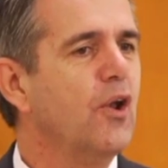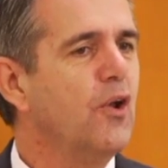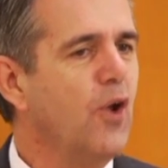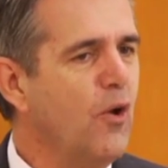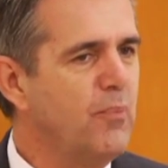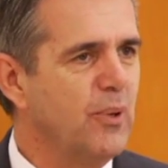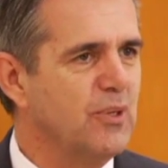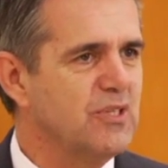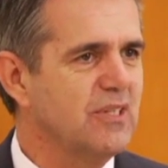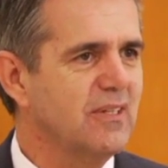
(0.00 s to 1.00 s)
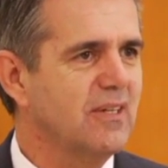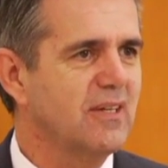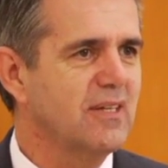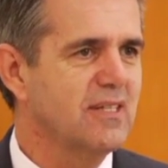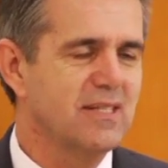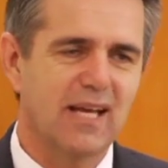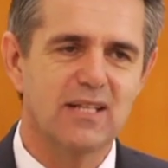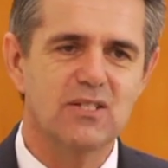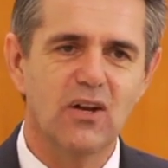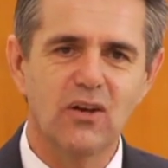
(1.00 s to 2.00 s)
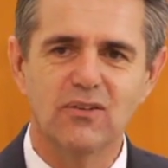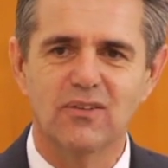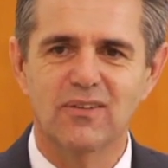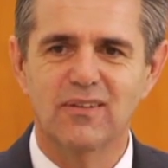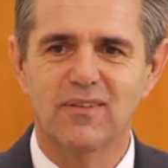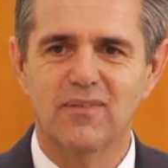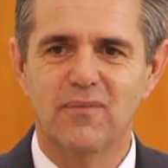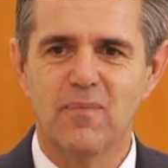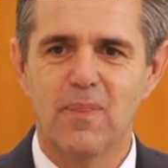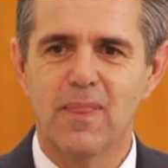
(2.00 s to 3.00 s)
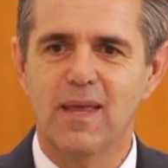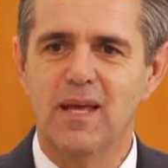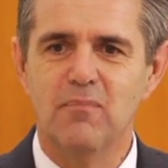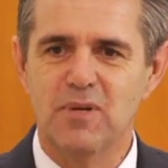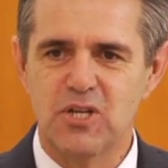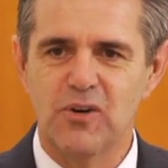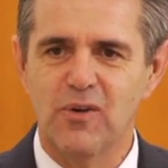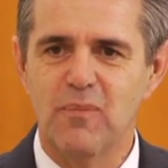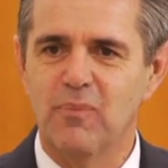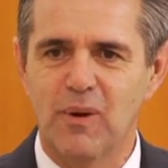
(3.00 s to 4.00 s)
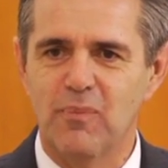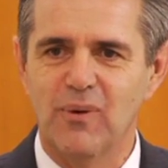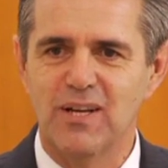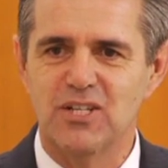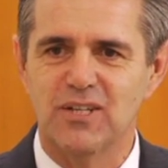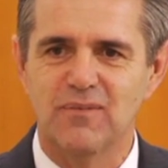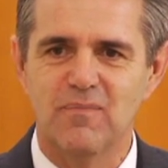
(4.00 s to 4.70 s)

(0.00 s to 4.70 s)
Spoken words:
no person stands alone in missionary preparation.